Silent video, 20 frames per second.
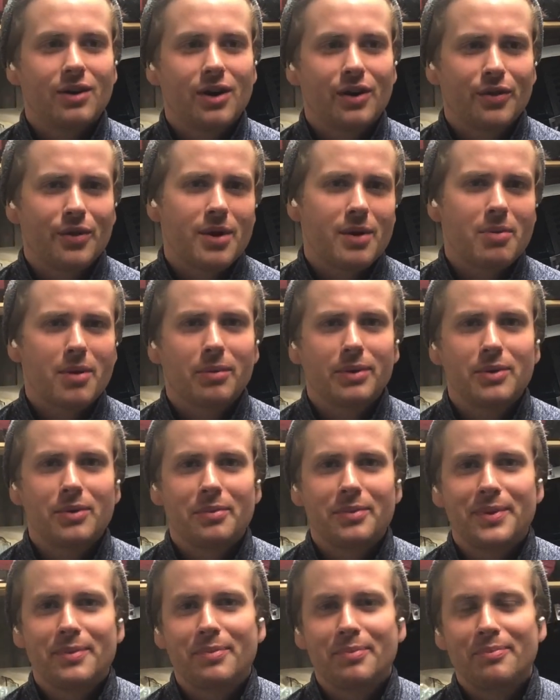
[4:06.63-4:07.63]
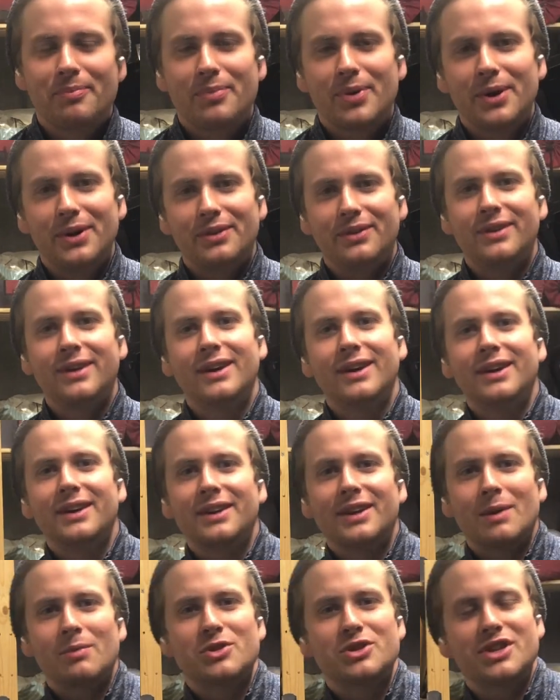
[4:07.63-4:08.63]
although I probably won't be putting
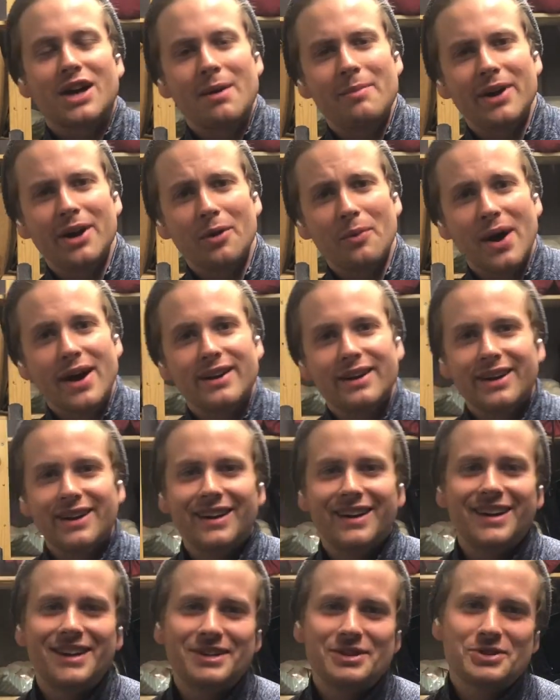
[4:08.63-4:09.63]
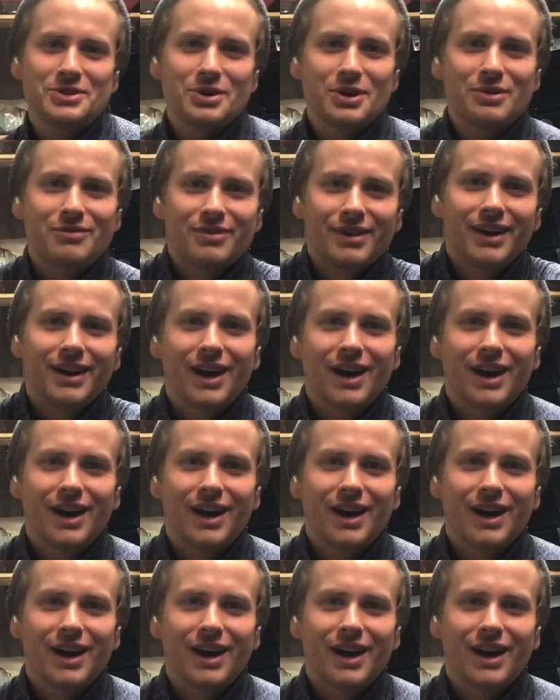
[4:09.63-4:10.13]
that much time into editing it and stuff.